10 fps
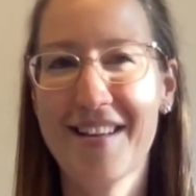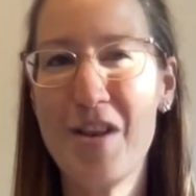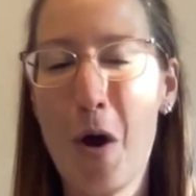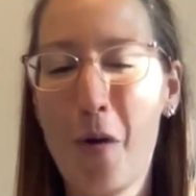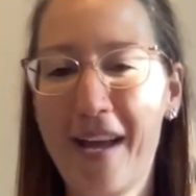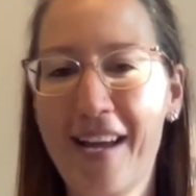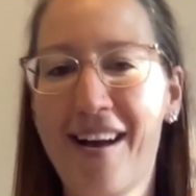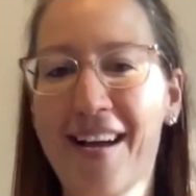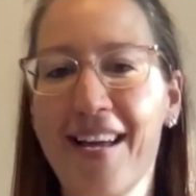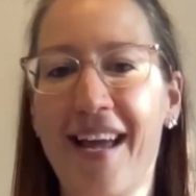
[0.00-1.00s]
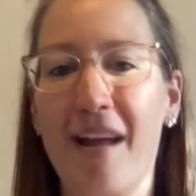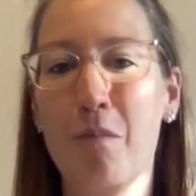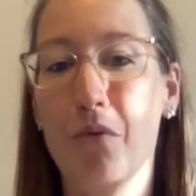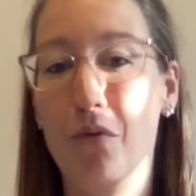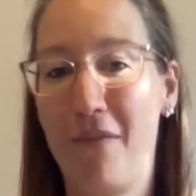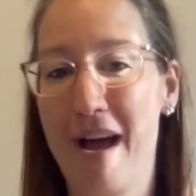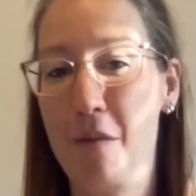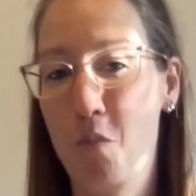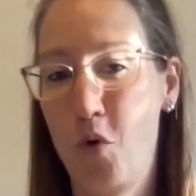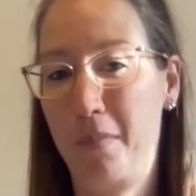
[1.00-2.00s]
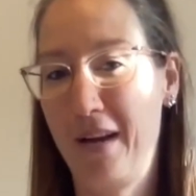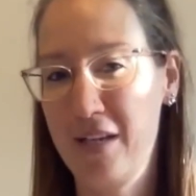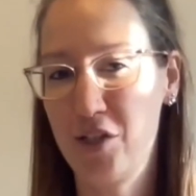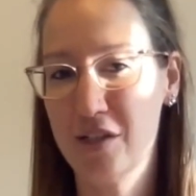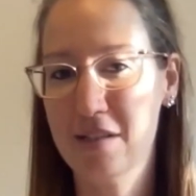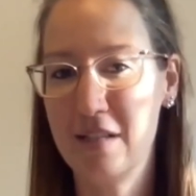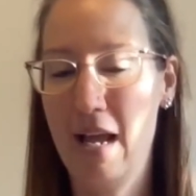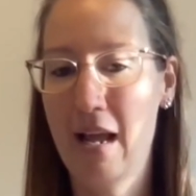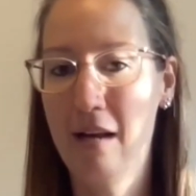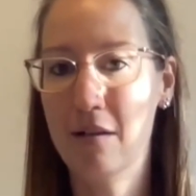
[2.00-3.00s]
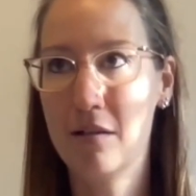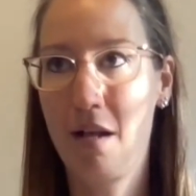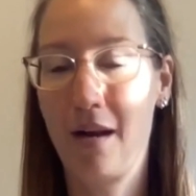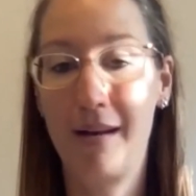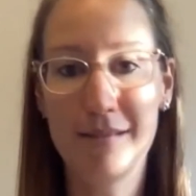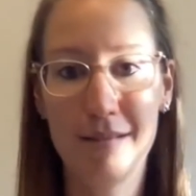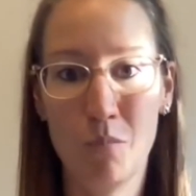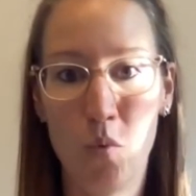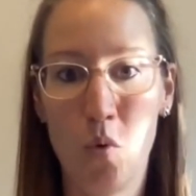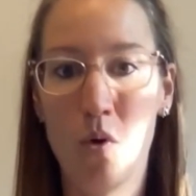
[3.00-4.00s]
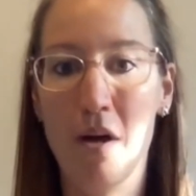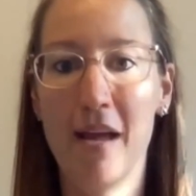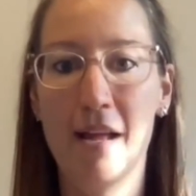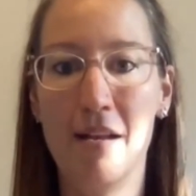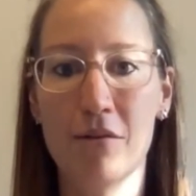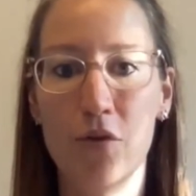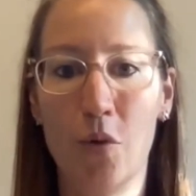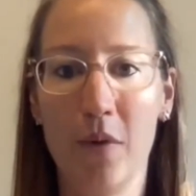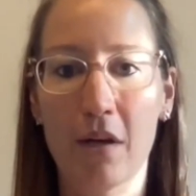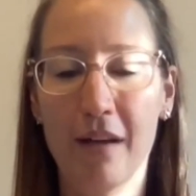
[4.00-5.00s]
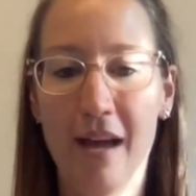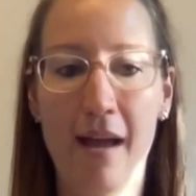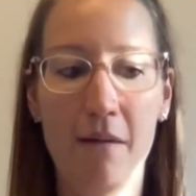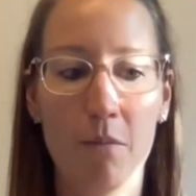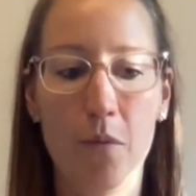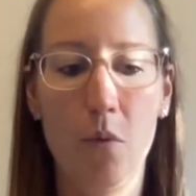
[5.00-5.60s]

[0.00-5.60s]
knowing I can provide more pleasures and listen more and knowing, okay,